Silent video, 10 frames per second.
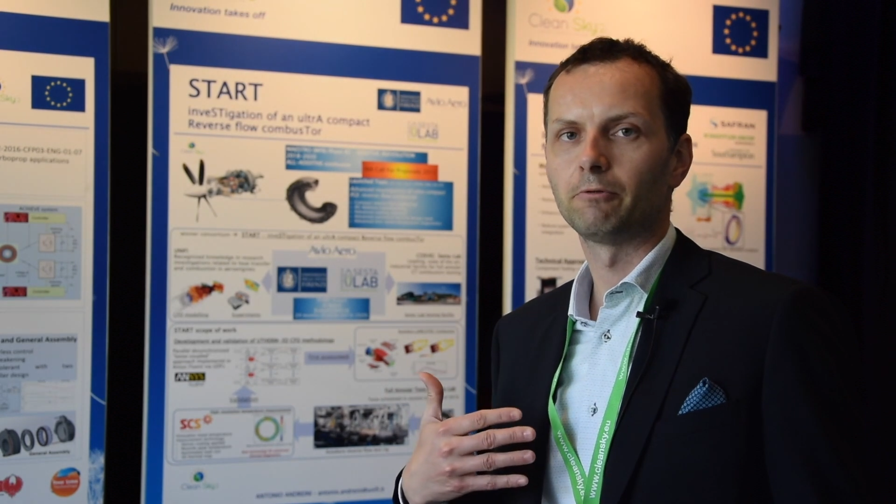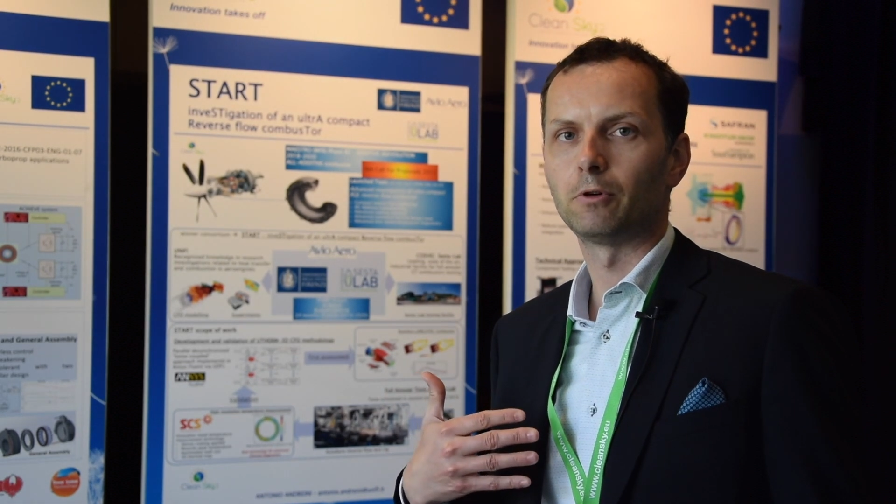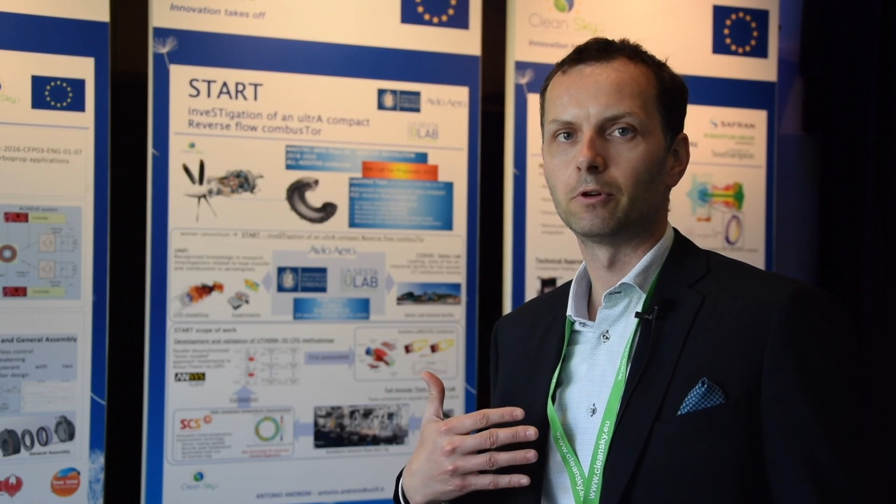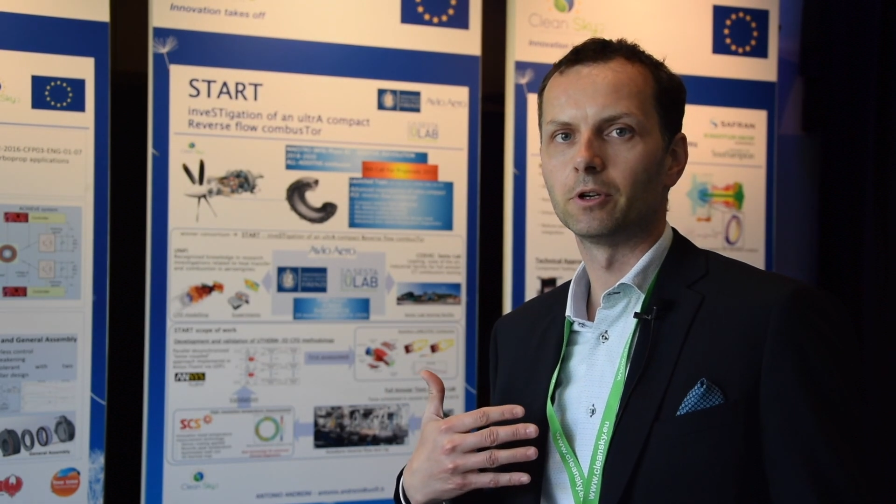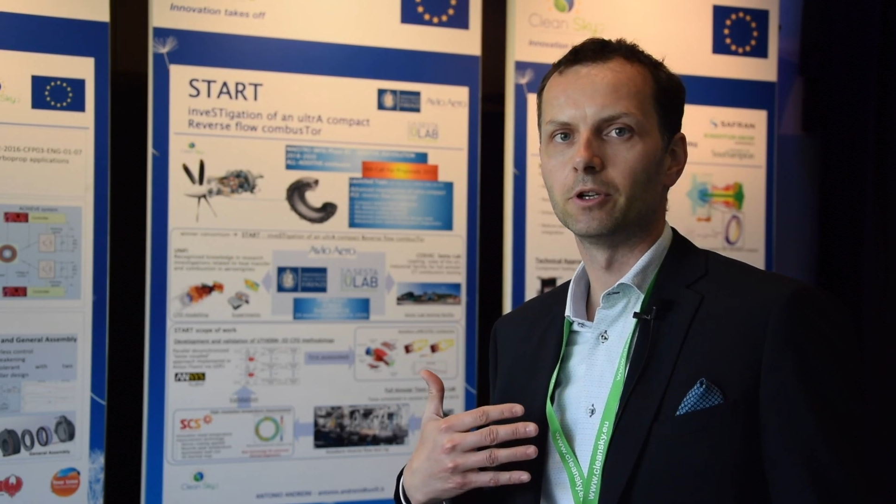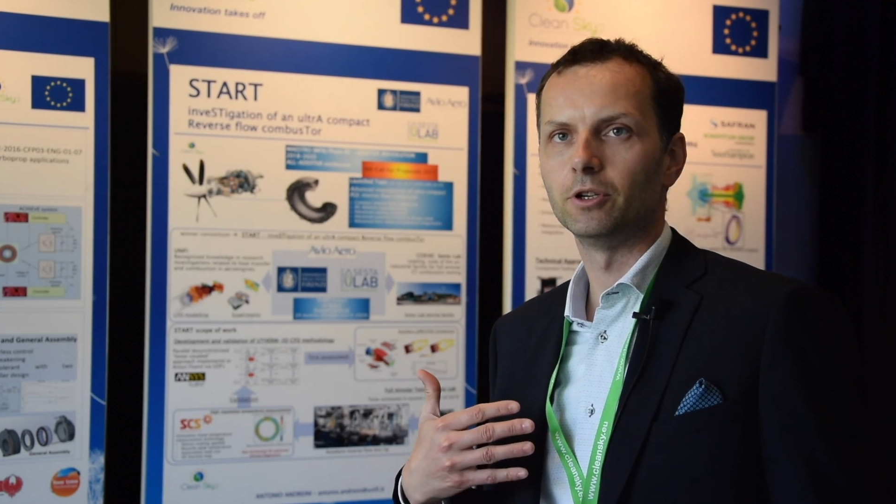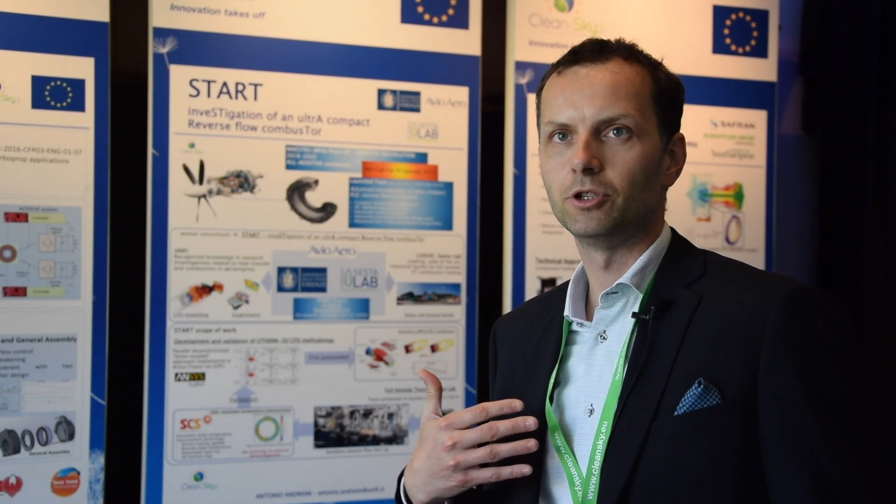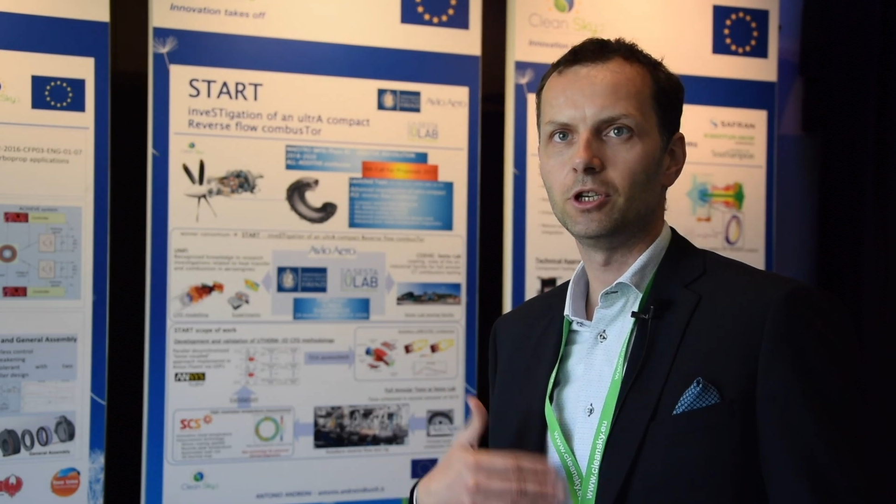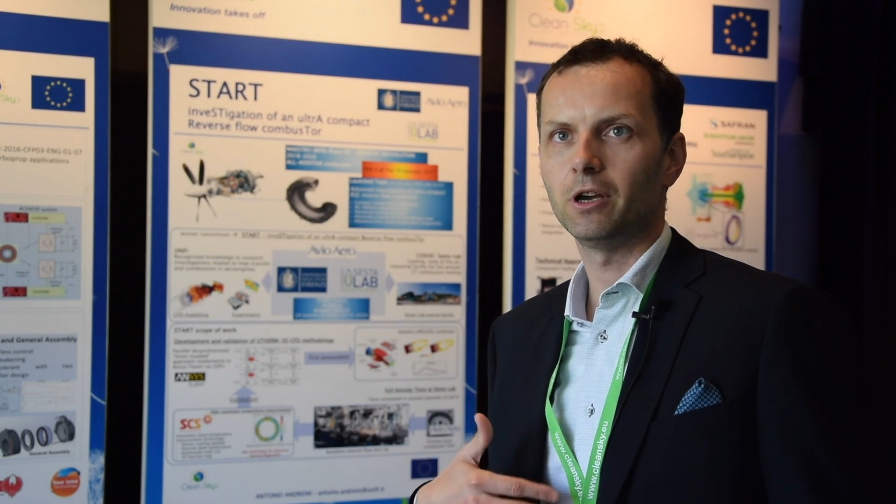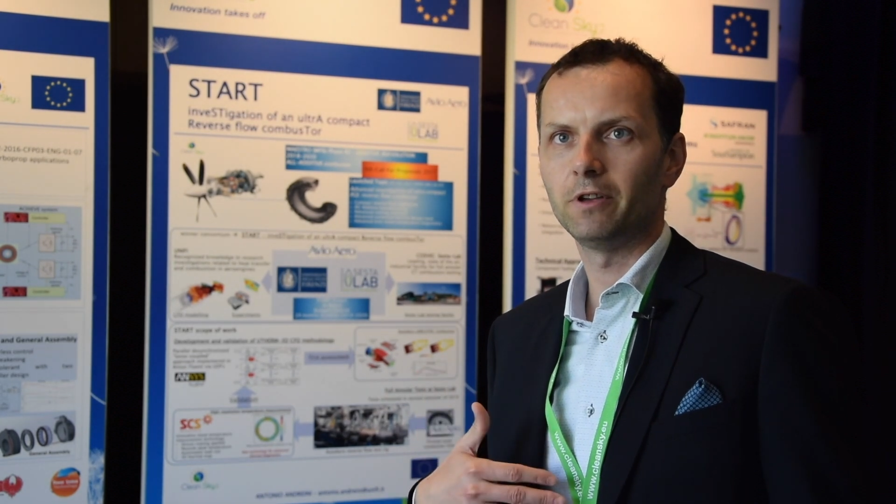for
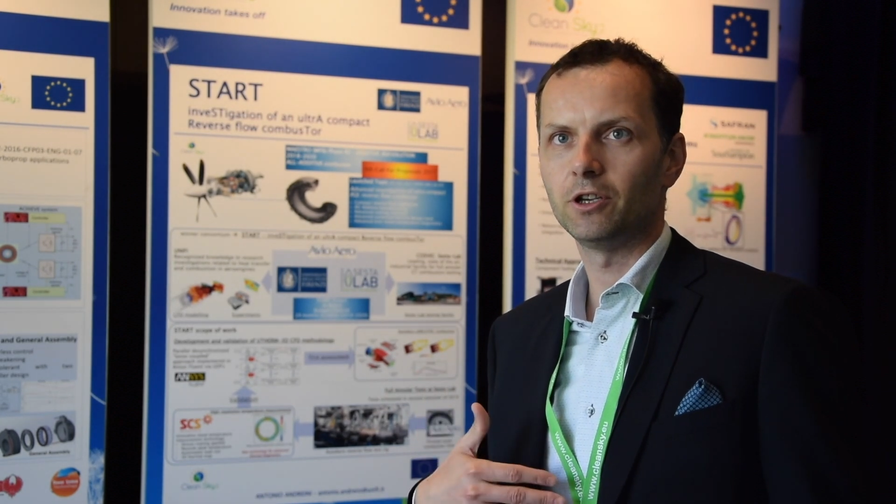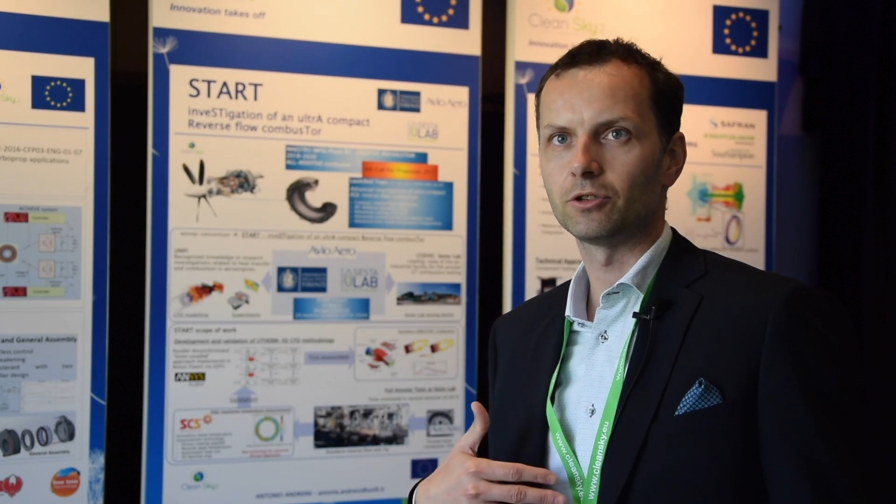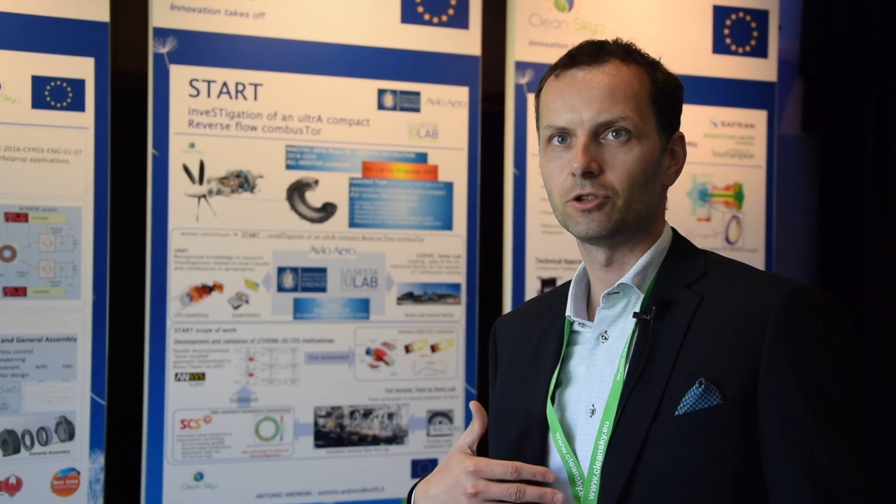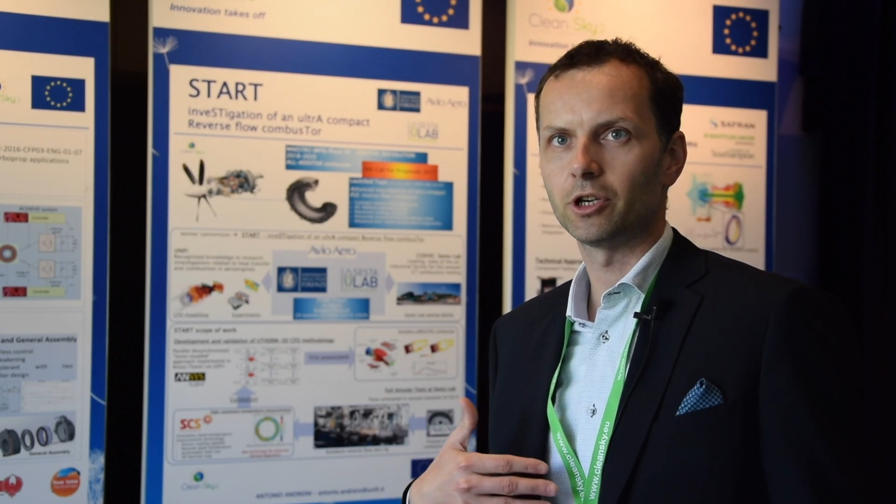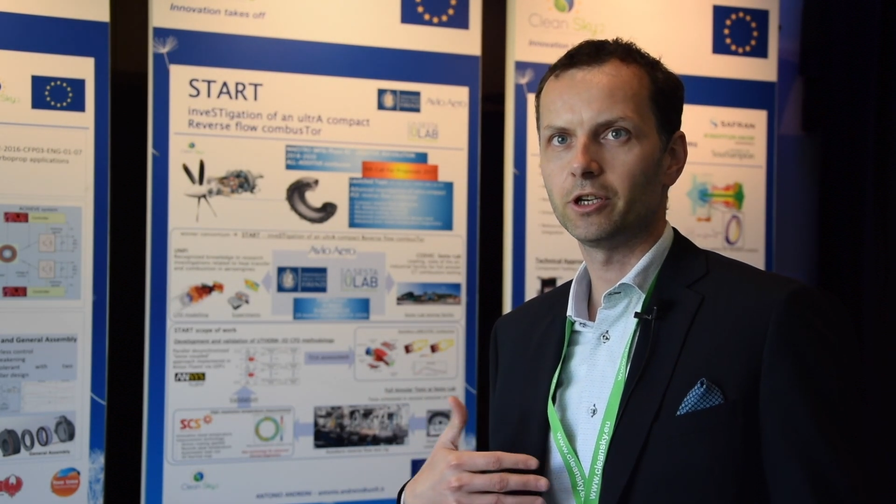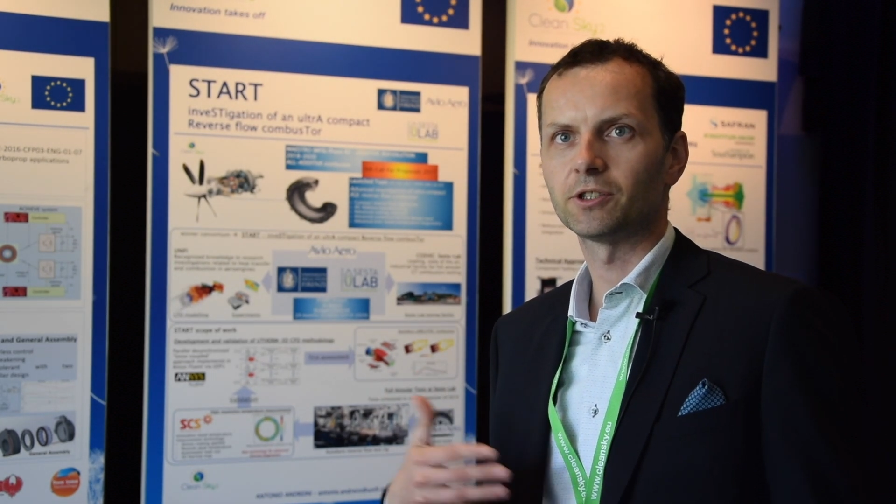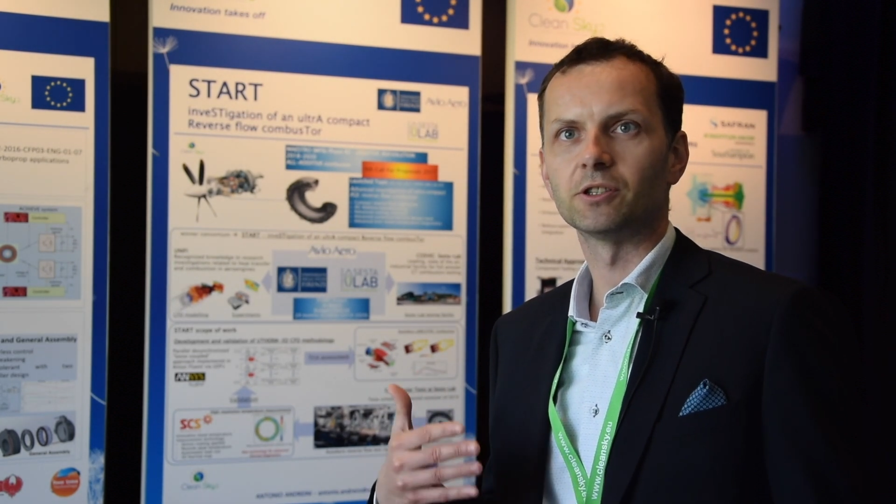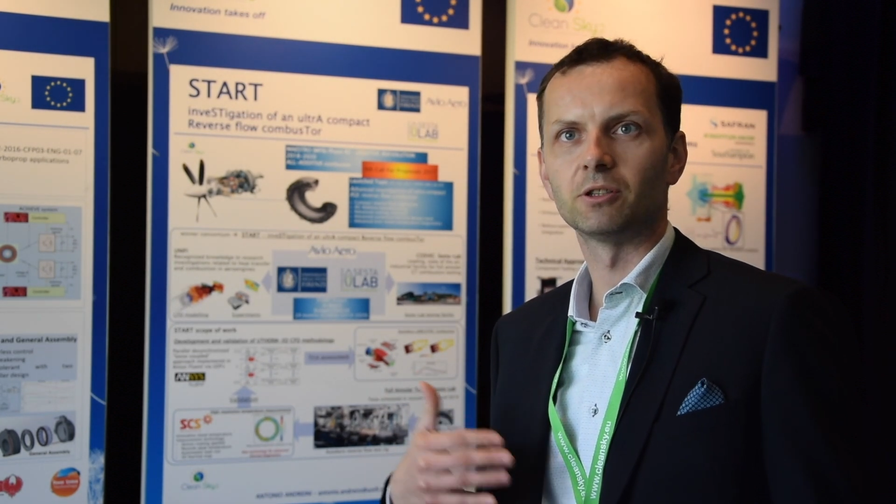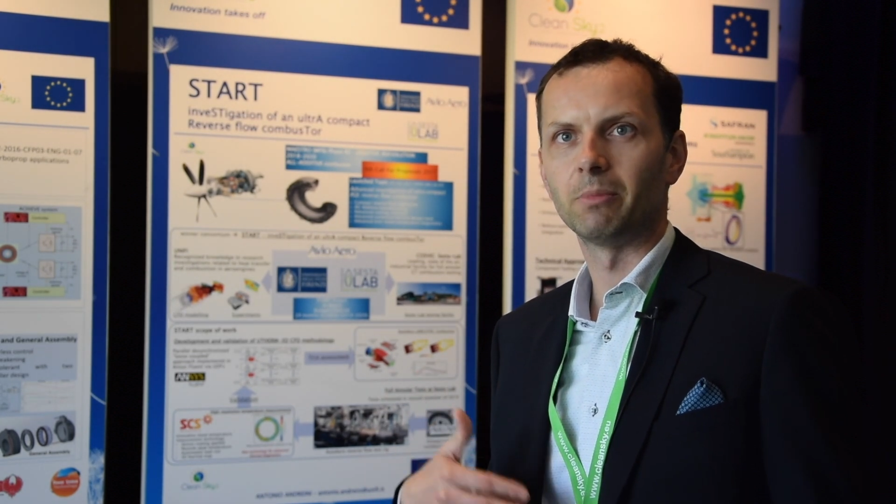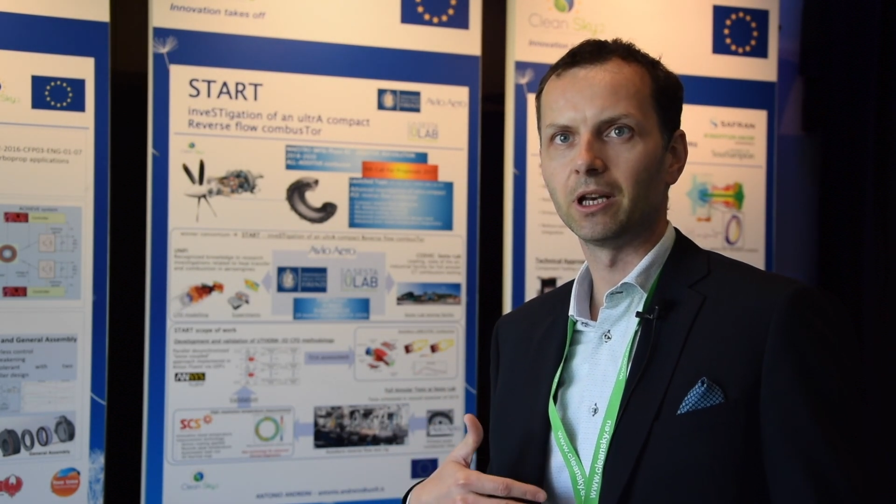GE Aviation Czech,
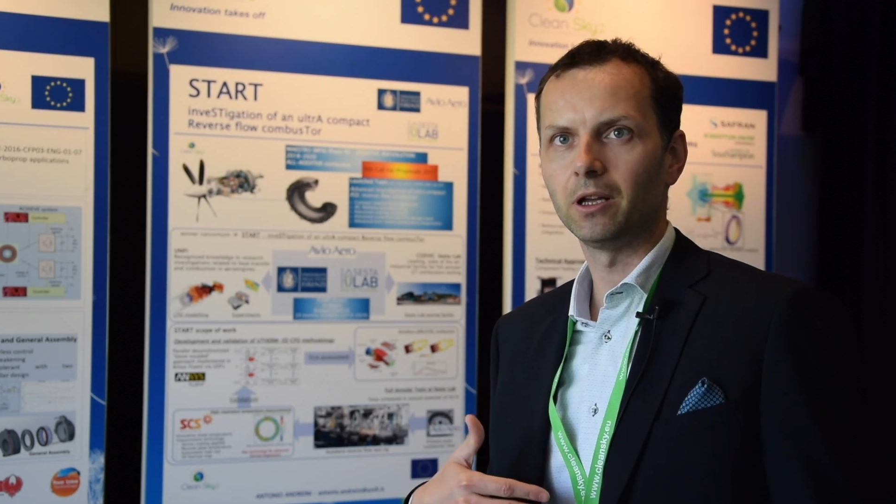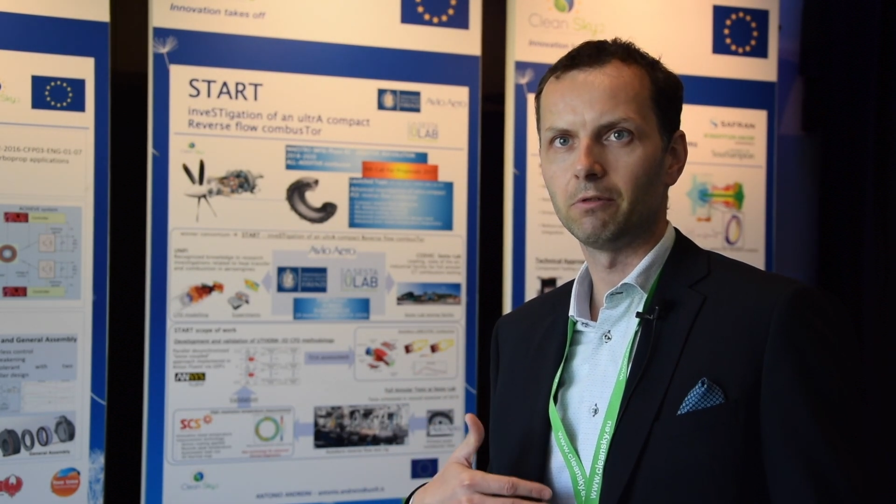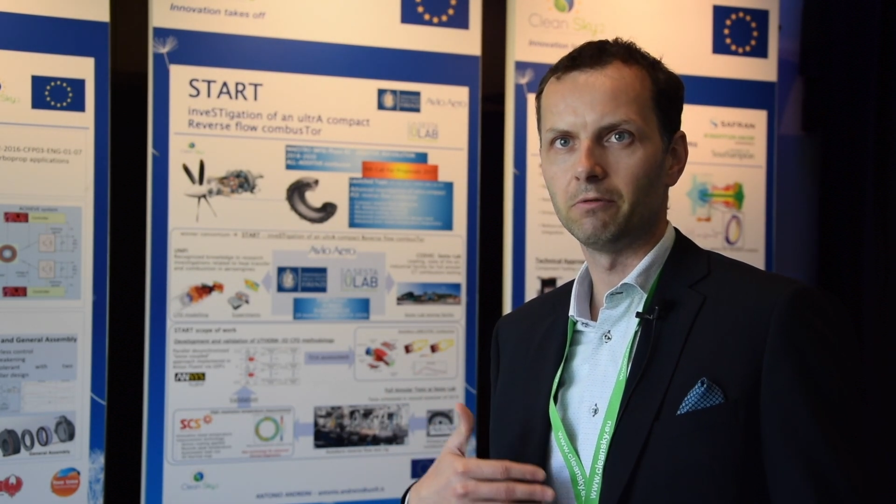since the beginning,